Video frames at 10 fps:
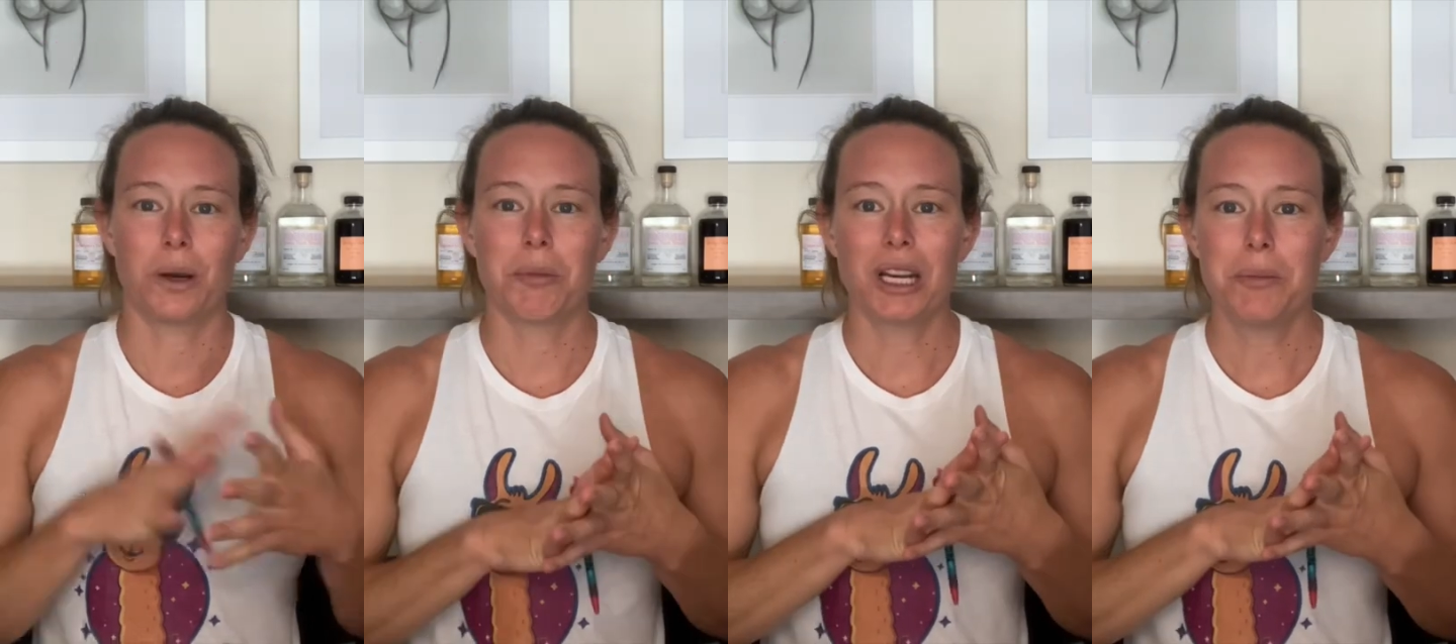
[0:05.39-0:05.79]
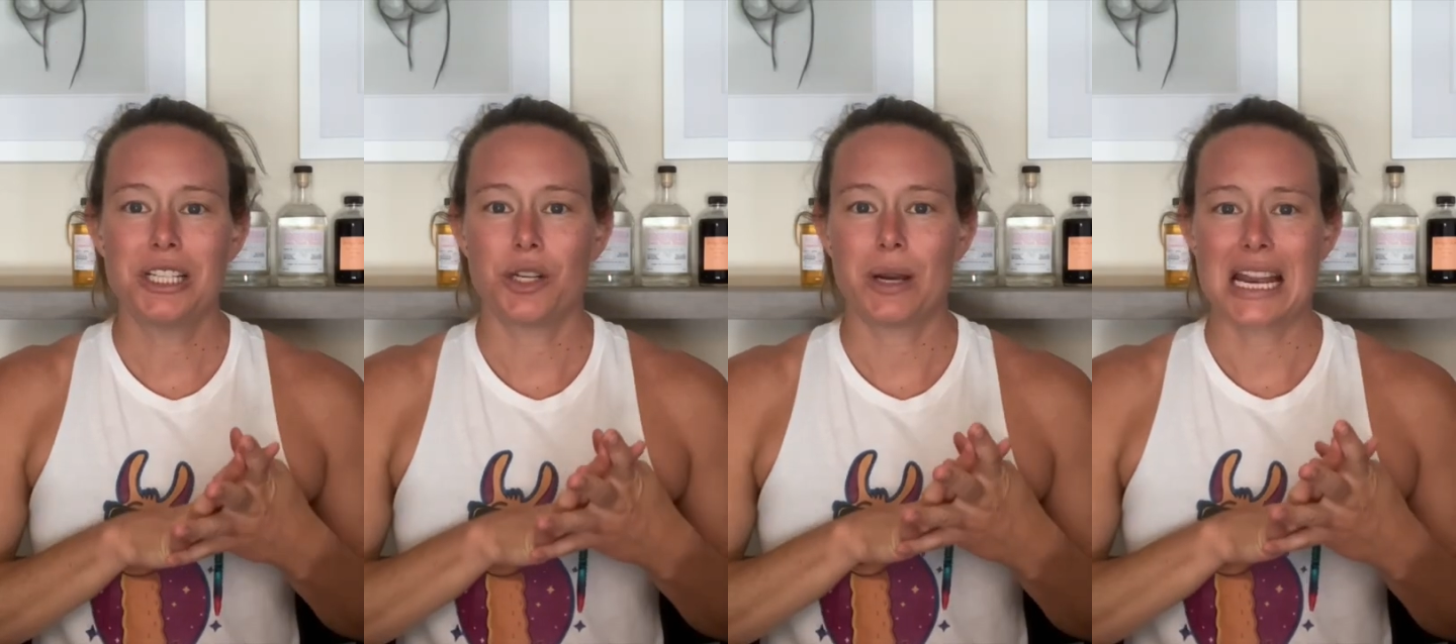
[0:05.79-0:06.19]
What I'm gonna
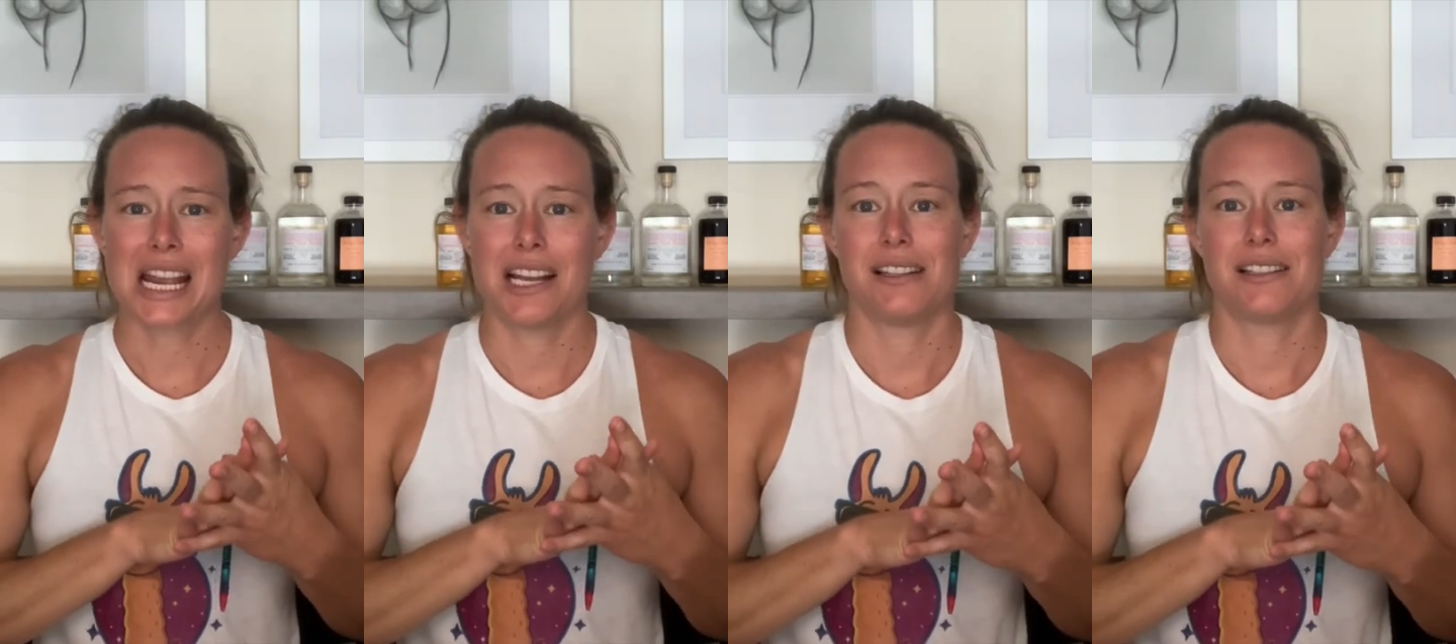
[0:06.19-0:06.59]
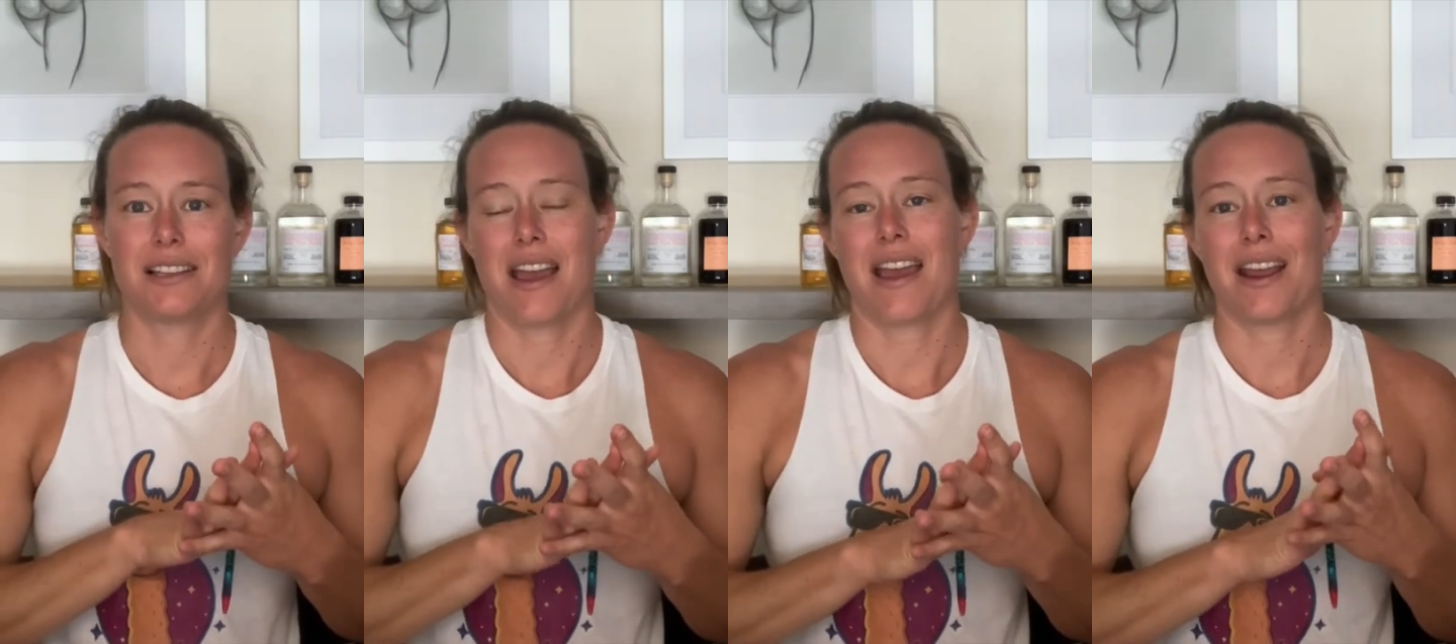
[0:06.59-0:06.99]
be doing
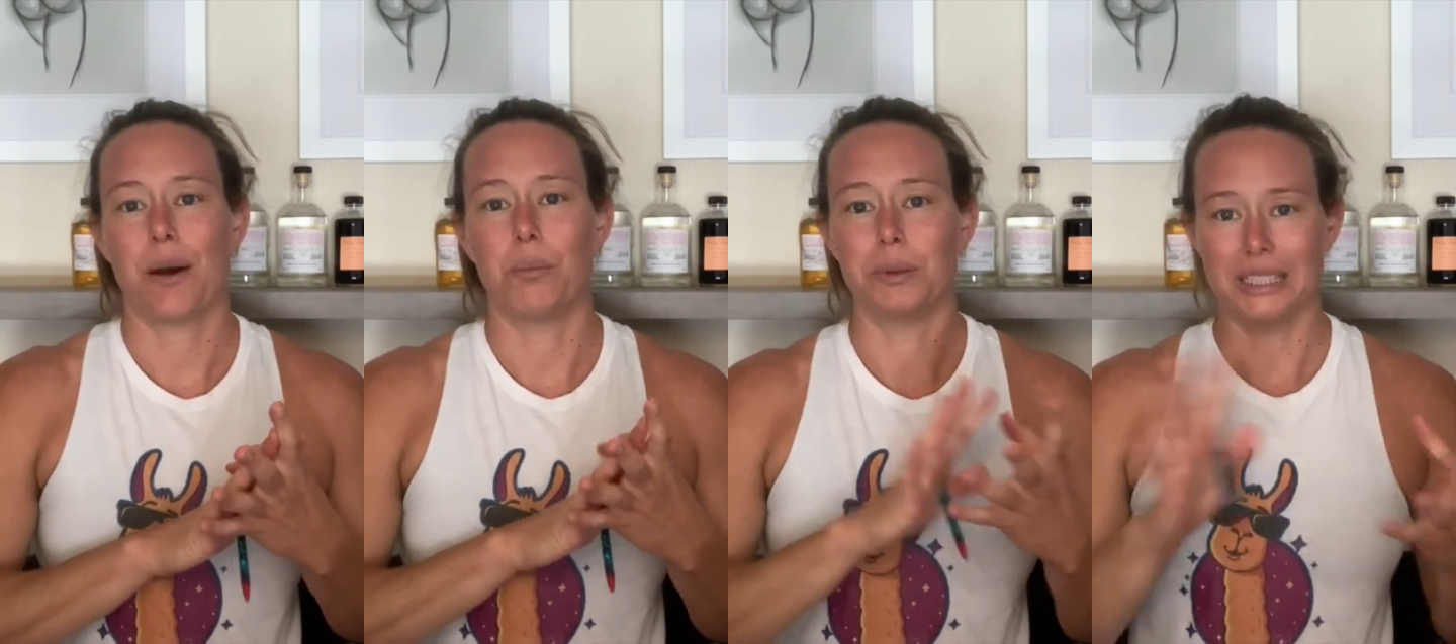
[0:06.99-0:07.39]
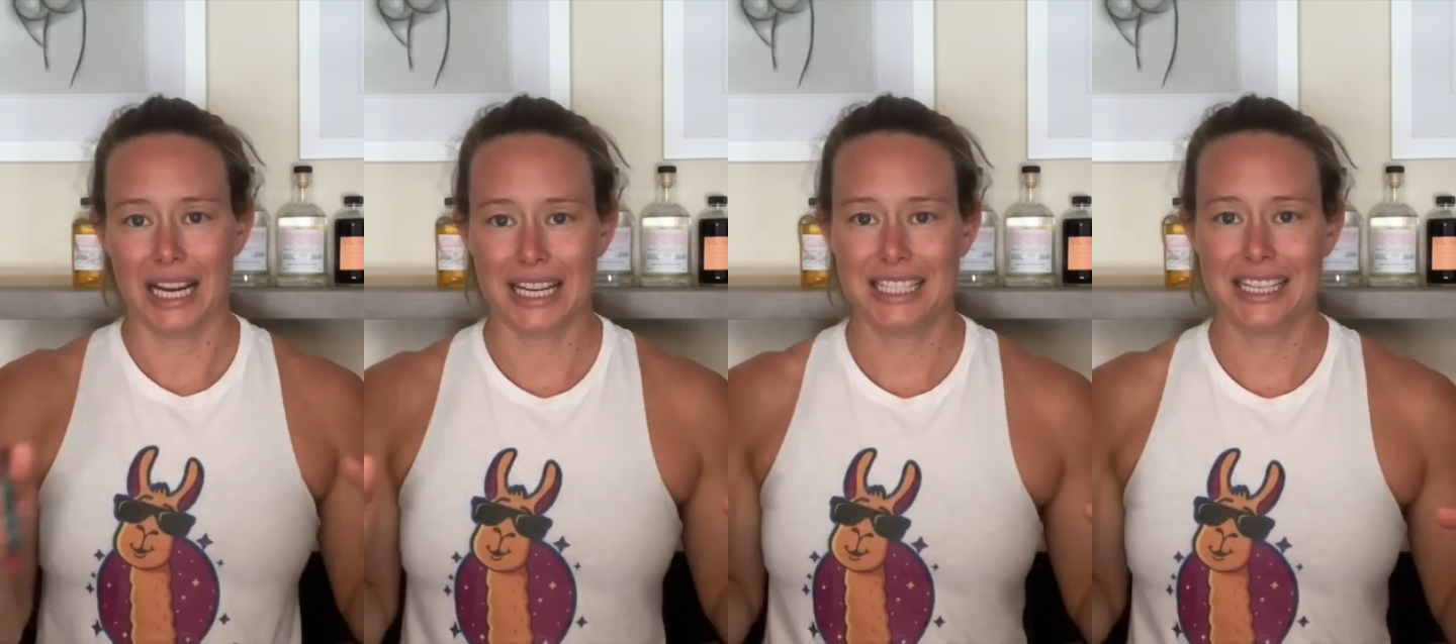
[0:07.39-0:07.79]
is a
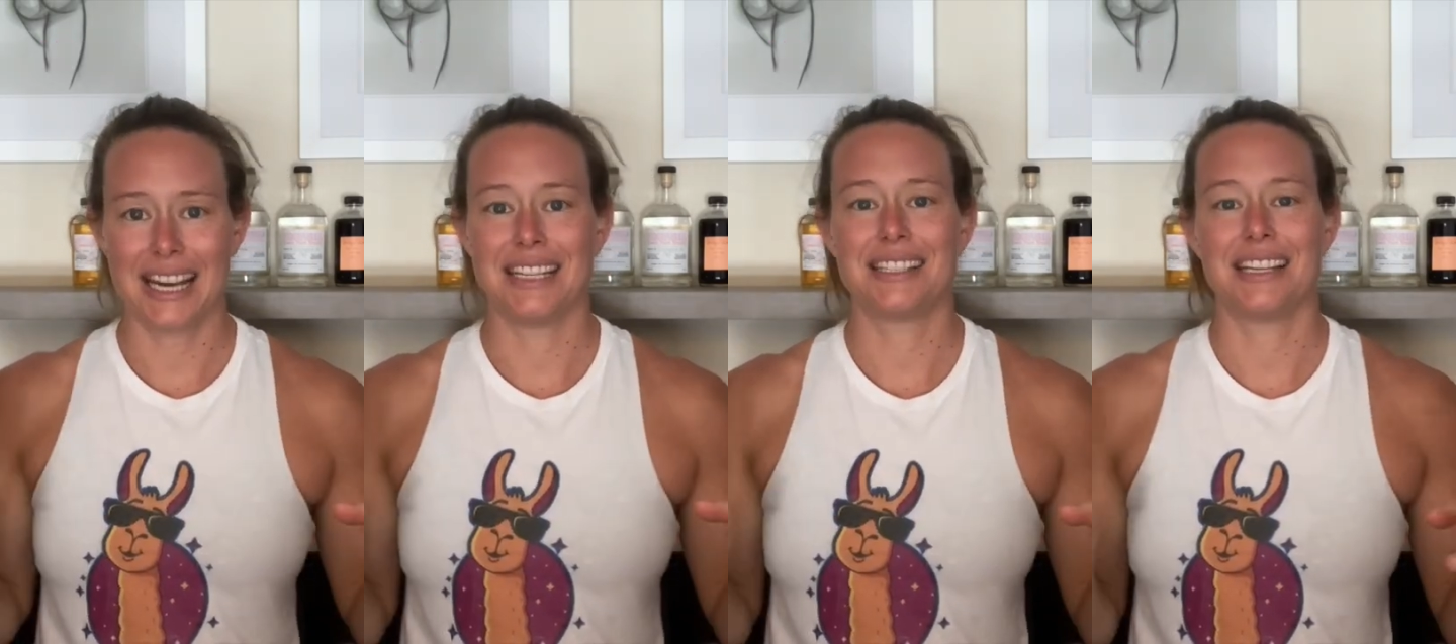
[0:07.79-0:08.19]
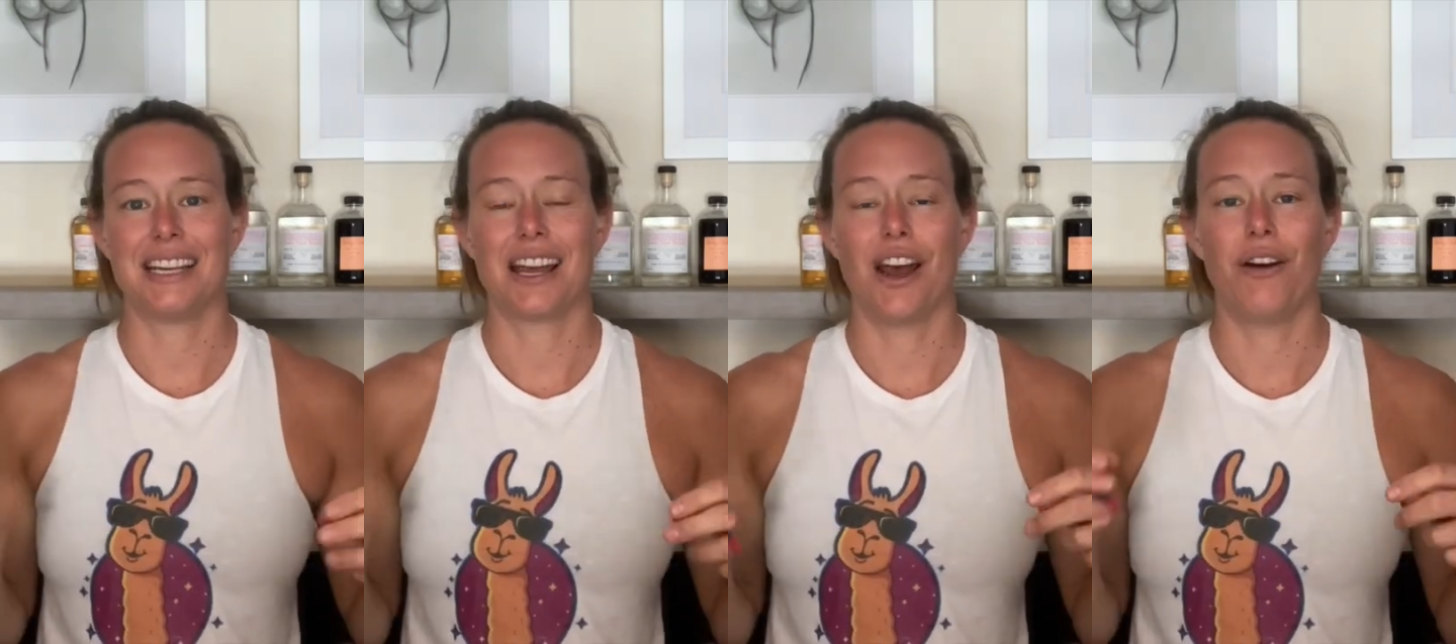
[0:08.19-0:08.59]
blind
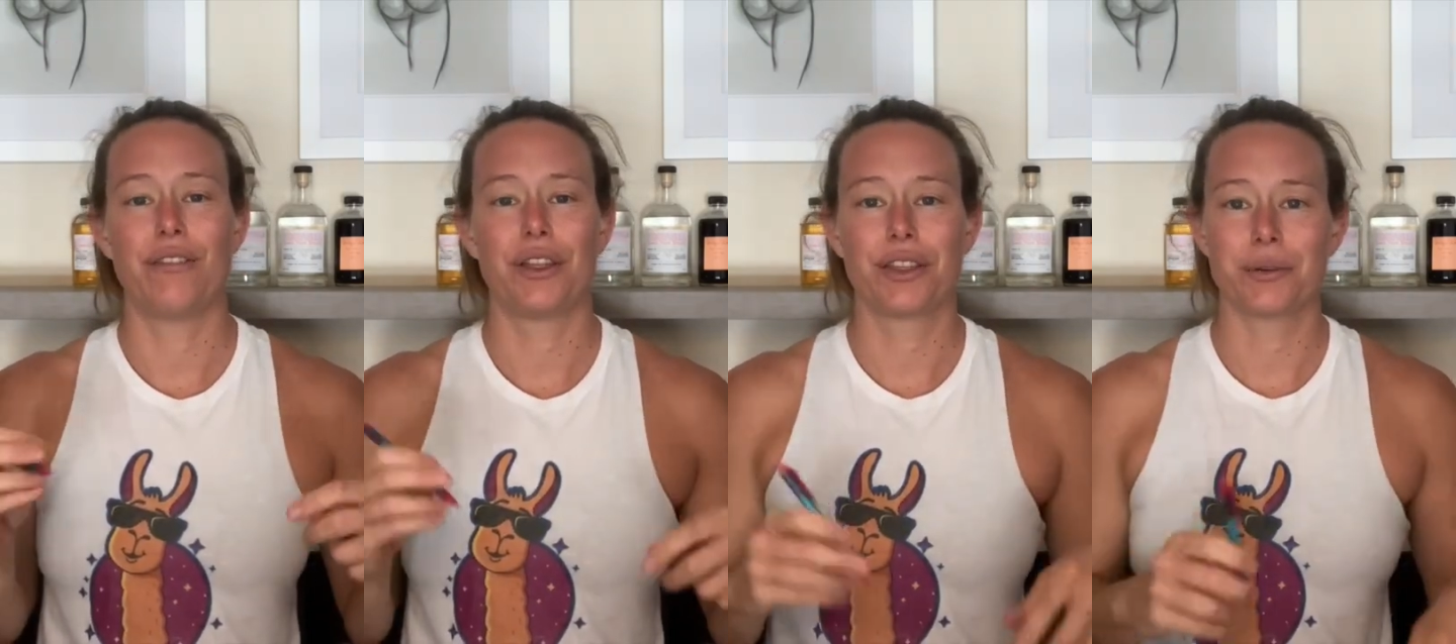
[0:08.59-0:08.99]
tasting of